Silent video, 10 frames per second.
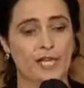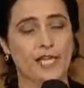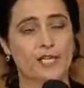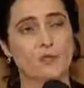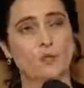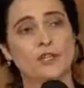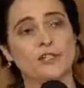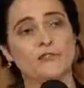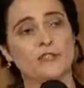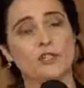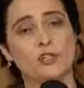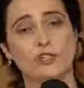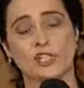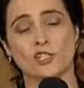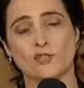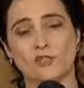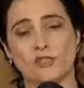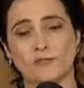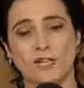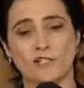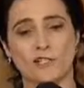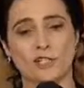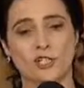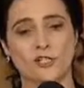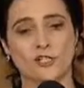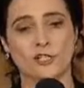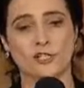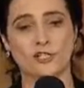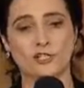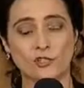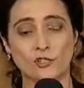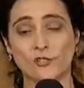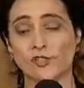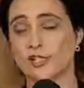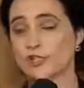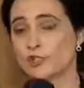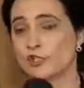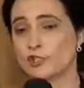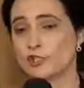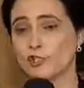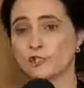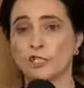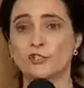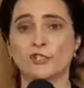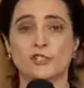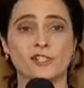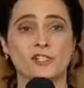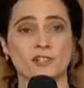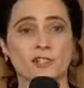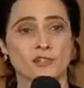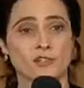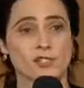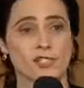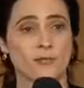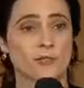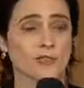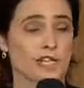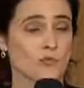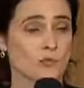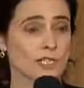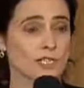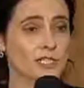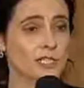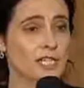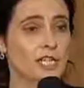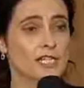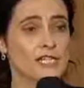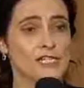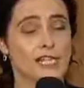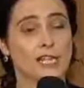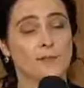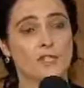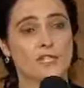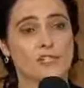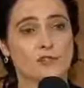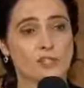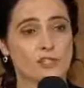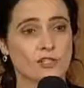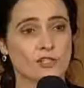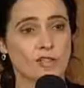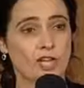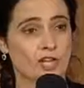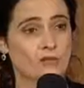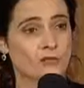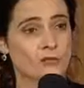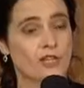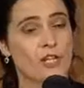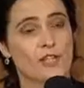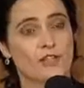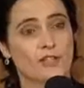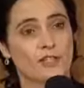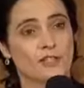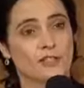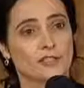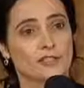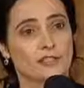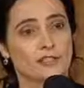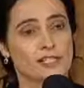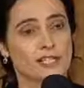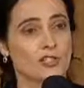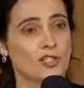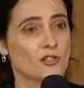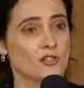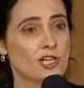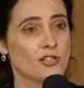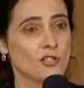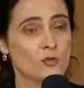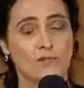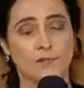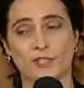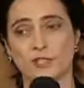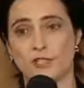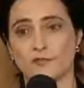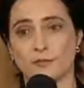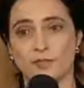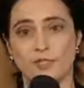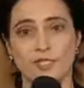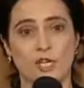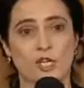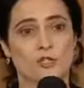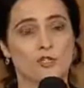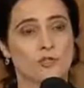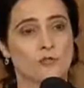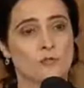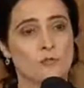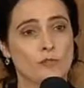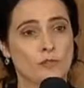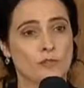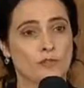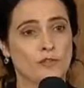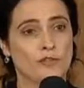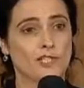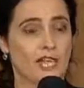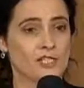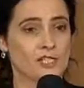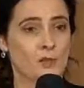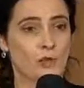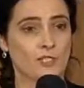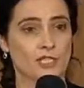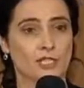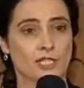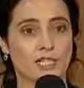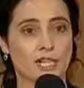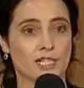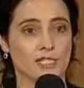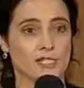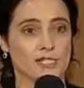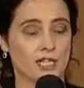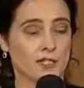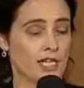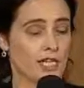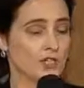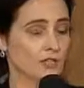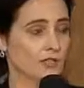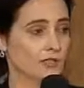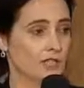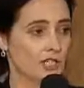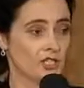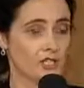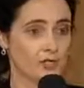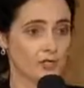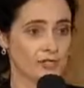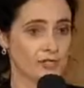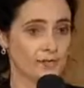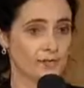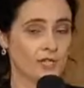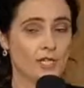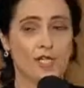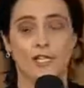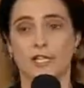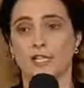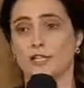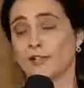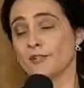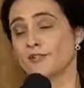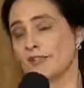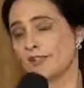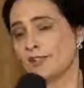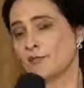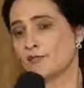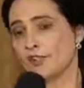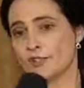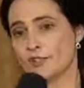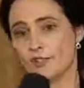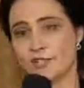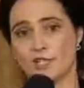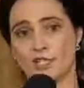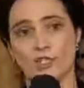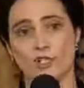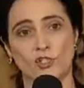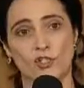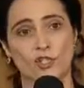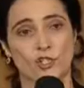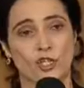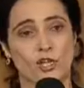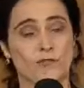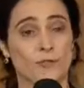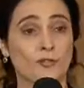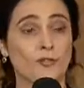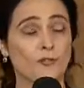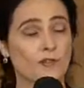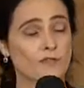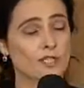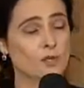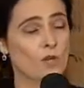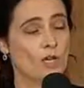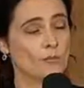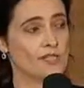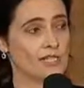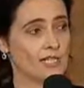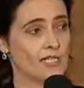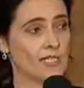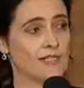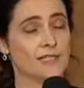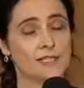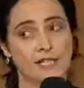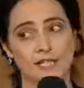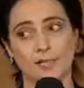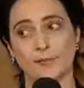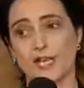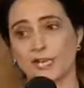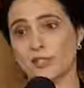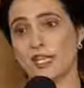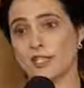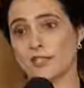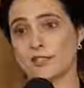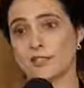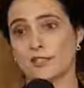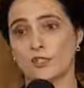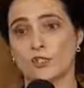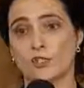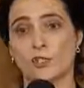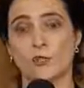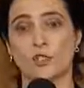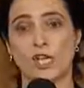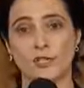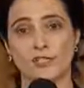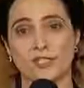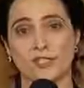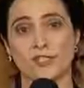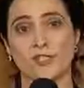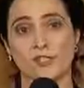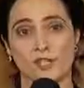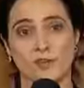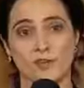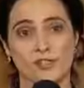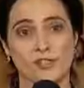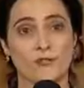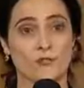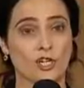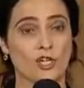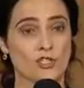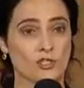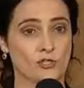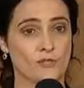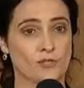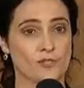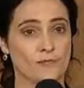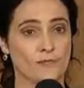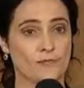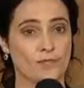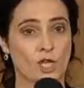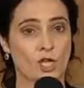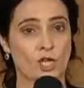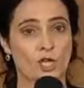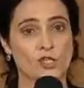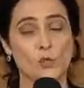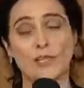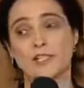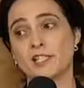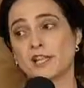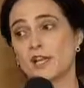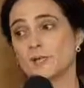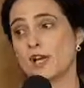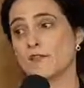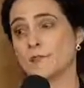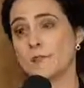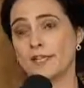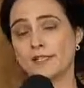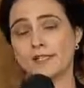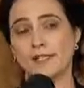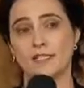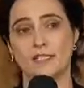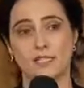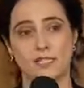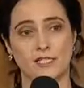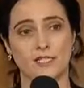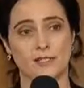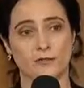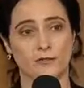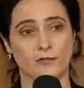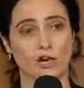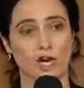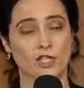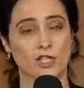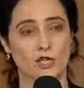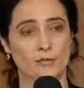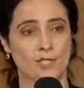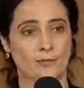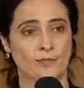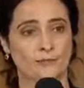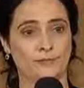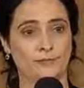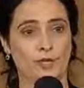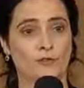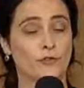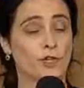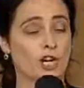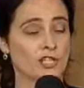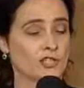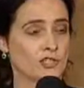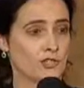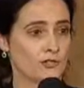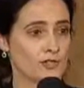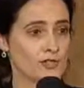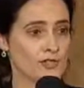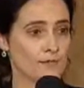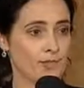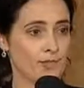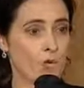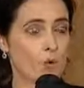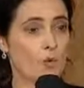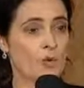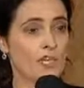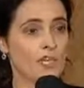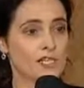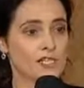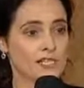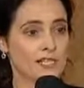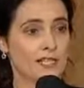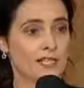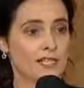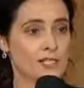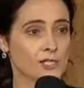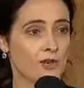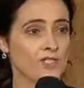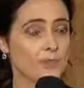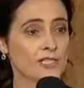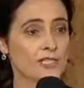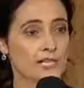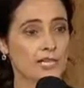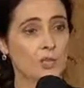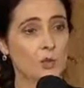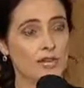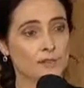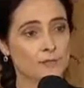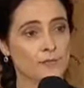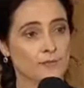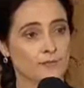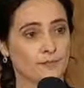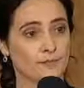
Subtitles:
And one of the huge issues affecting our students and our children, not just in this constituency, but nationwide, is as a result of the decision in 2012 by the government to remove the ex-quota guidance allocation in our schools. Now, this resulted in a reduction of about 51% in the time allocated to counselling services for our students. So at a time of immense need for our young people, for our students, we are seeing that service being taken away from them.